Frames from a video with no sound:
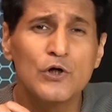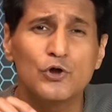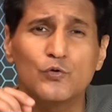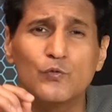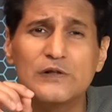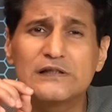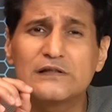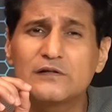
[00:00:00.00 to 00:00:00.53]

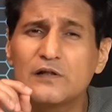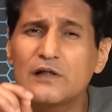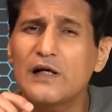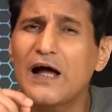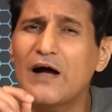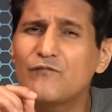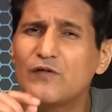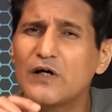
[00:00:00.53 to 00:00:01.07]
you will still
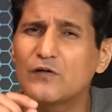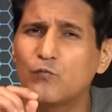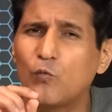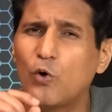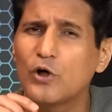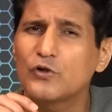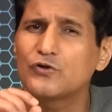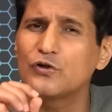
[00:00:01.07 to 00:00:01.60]
have that
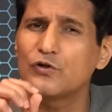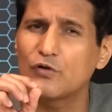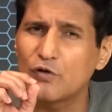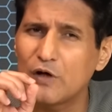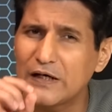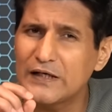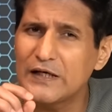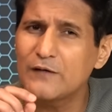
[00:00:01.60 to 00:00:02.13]
watch
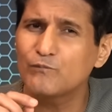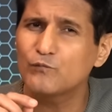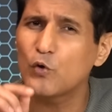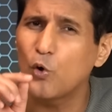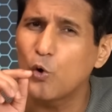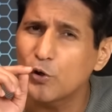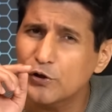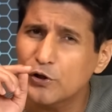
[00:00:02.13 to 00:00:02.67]
running
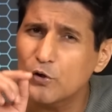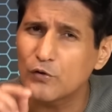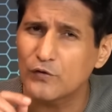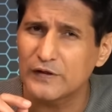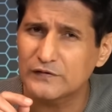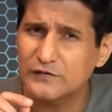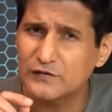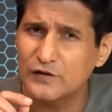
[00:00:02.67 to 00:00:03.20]
on your
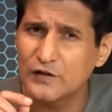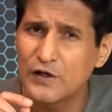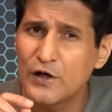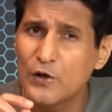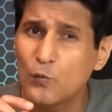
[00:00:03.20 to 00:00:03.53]
wrist